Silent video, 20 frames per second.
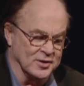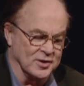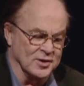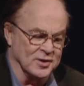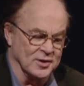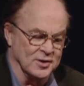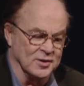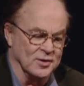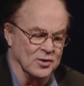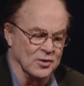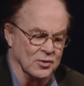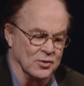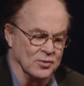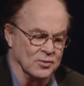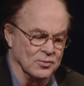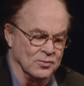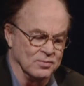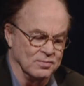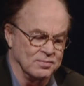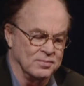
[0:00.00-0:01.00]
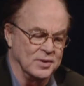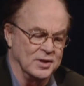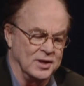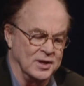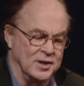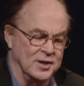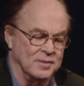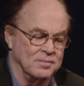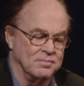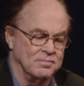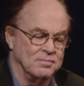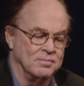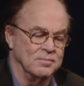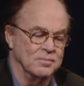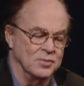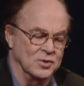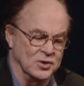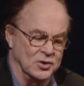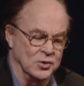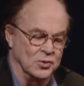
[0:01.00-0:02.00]
Uh, on he
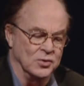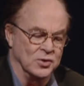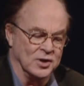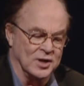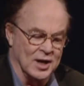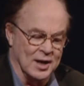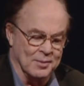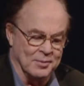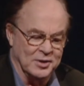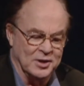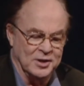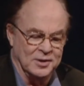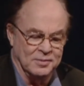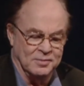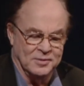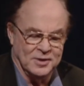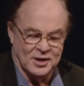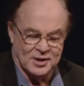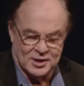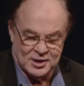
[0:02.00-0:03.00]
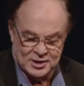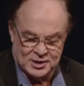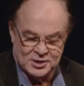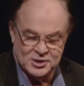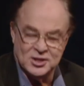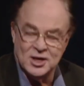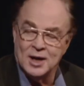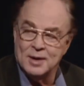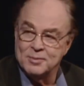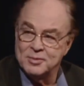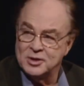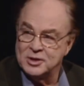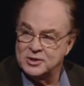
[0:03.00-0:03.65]
would do the comedy, college comedy